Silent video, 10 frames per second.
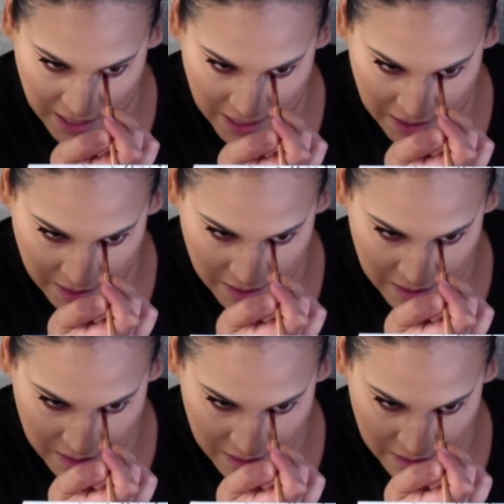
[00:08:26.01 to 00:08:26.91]
here
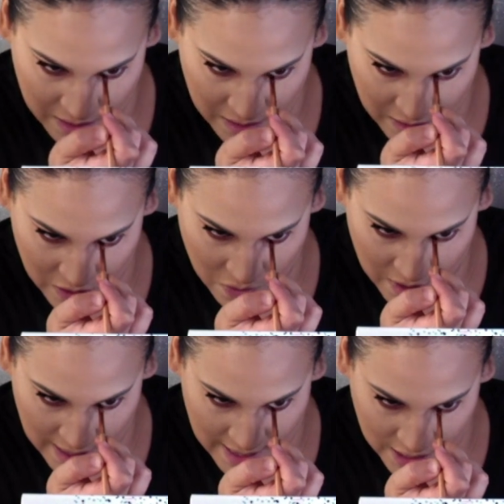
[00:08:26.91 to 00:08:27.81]
in the
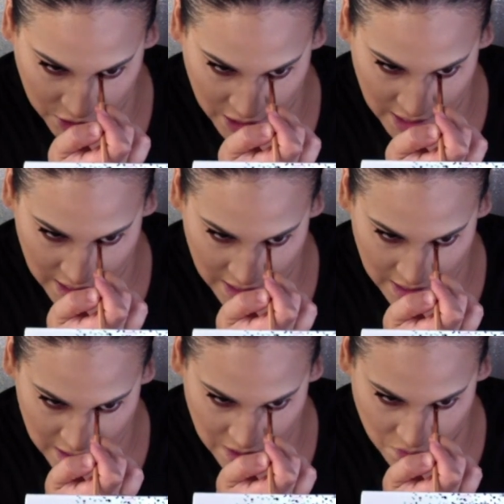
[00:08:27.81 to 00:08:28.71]
lower lash
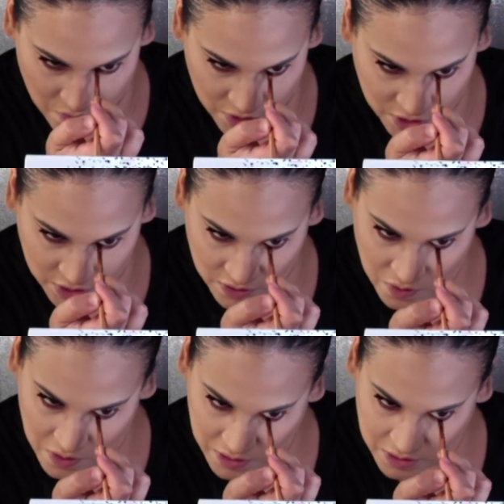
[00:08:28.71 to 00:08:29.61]
line, and we're just
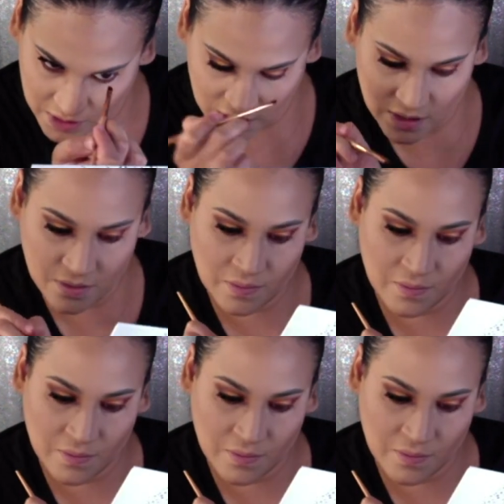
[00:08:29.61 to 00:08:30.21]
going to